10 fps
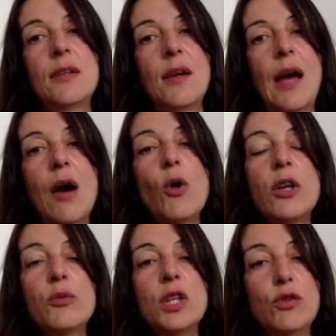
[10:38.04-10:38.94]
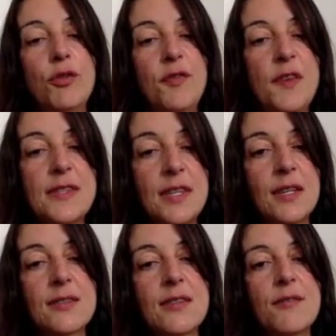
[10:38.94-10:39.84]
how can we do
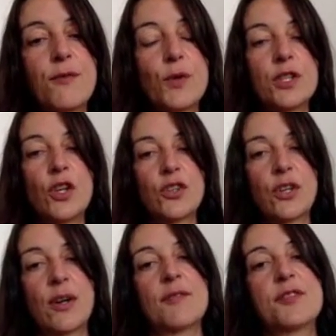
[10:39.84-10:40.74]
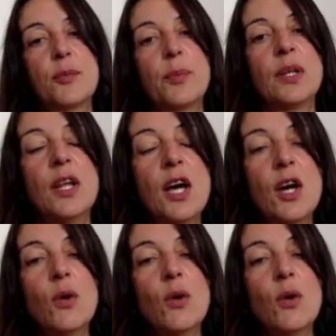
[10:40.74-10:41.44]
physics if we're not comfortable